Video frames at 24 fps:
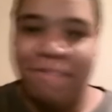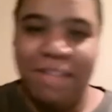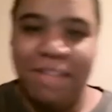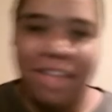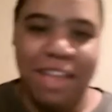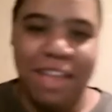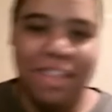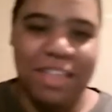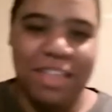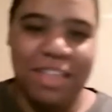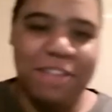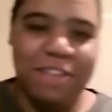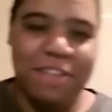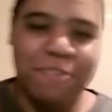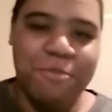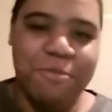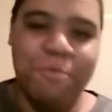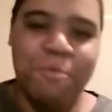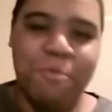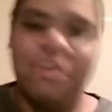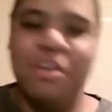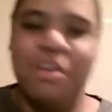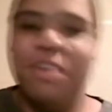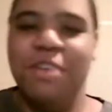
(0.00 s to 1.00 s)
And then
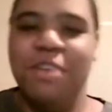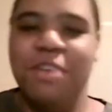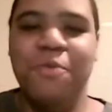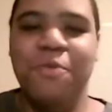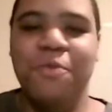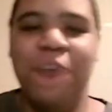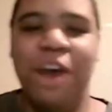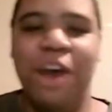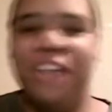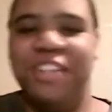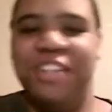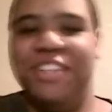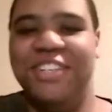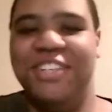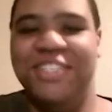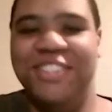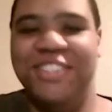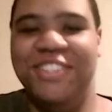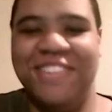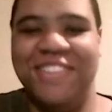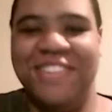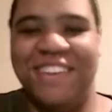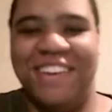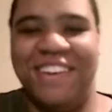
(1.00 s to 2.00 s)
you watch it and
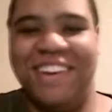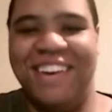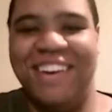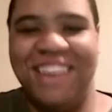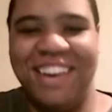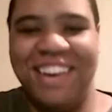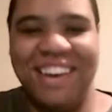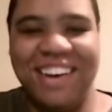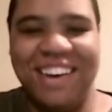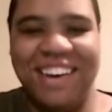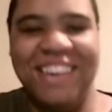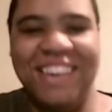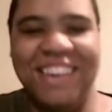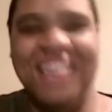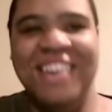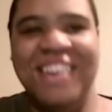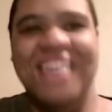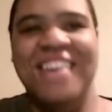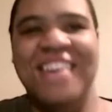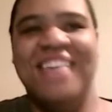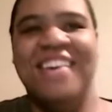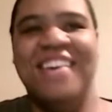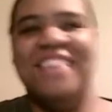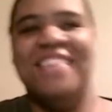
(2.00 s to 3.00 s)
you're just like, oh,
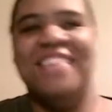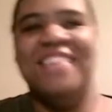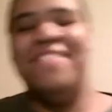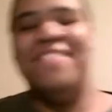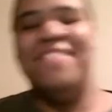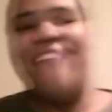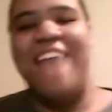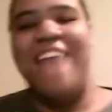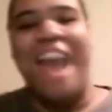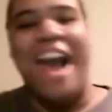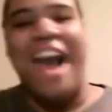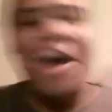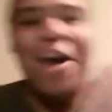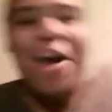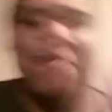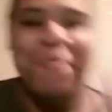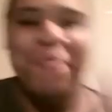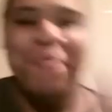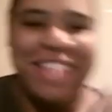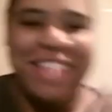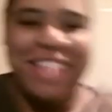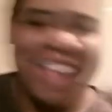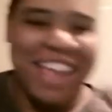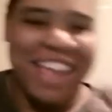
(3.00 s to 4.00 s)
because
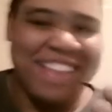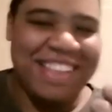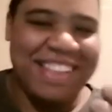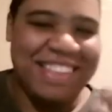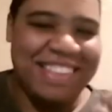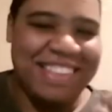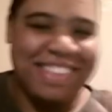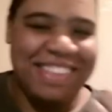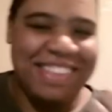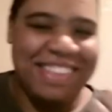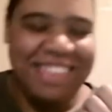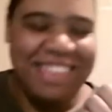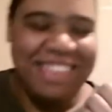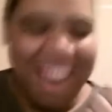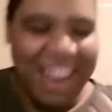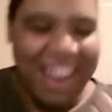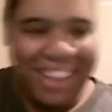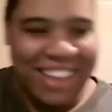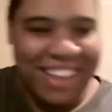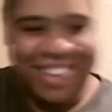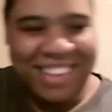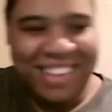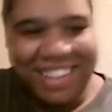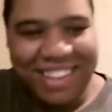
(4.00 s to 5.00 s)
Aomine,
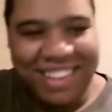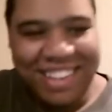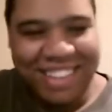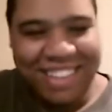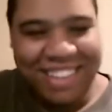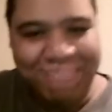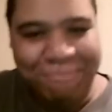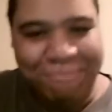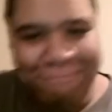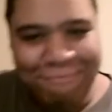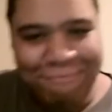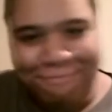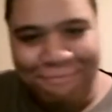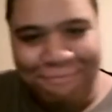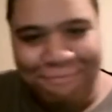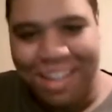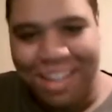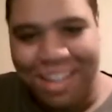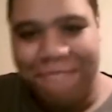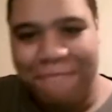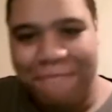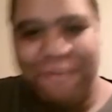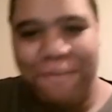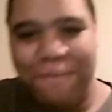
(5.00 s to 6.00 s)
Daiki,
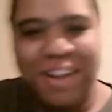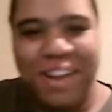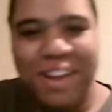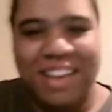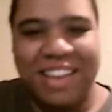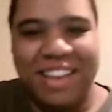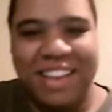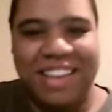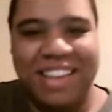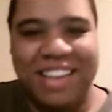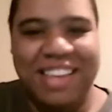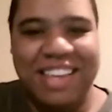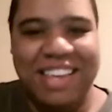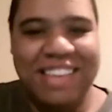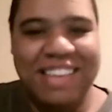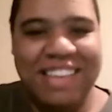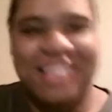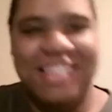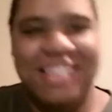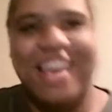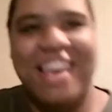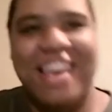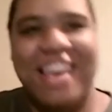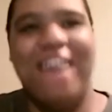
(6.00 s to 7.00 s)
and freaking
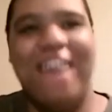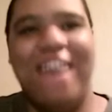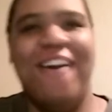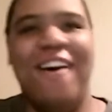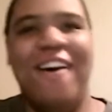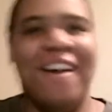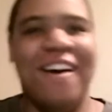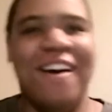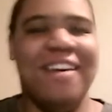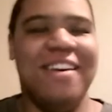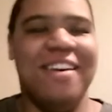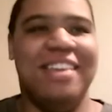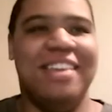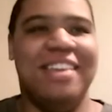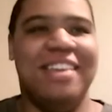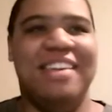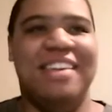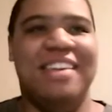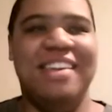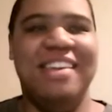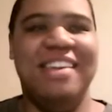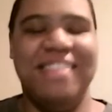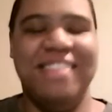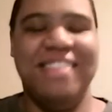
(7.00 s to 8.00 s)
Kisuke, and
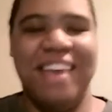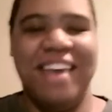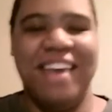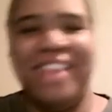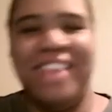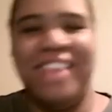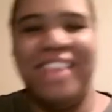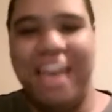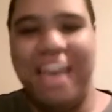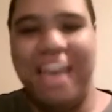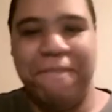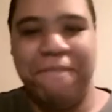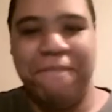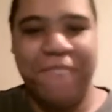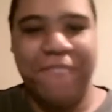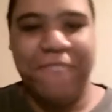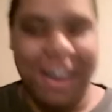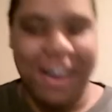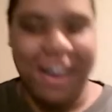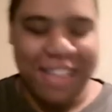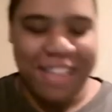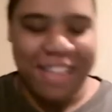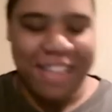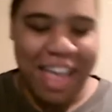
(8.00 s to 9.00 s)
Kisei,
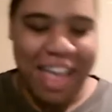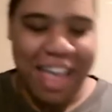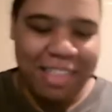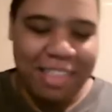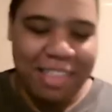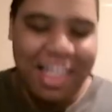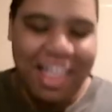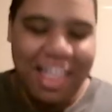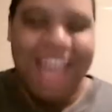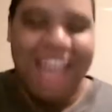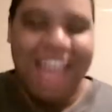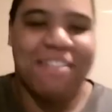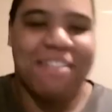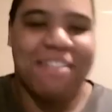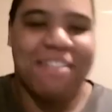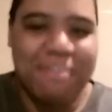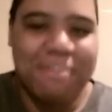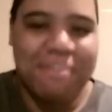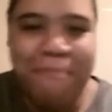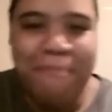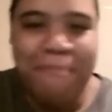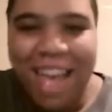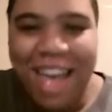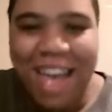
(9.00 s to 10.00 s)
that last
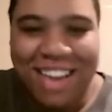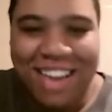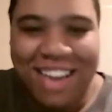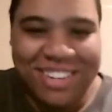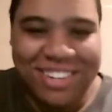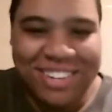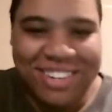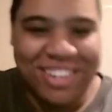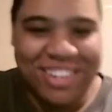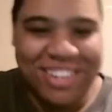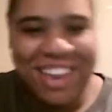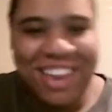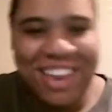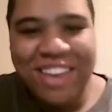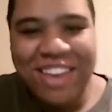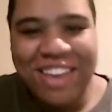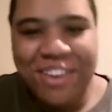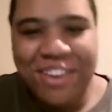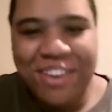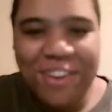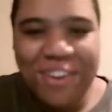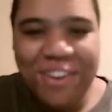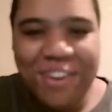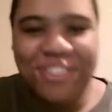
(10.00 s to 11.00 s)
match,
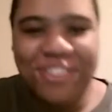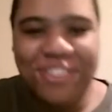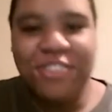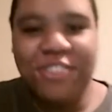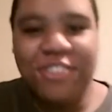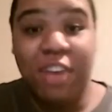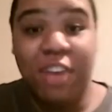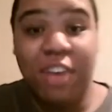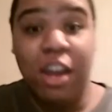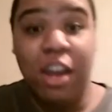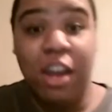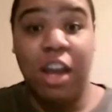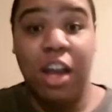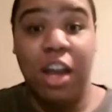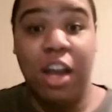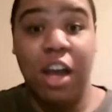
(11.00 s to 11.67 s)
you're just like,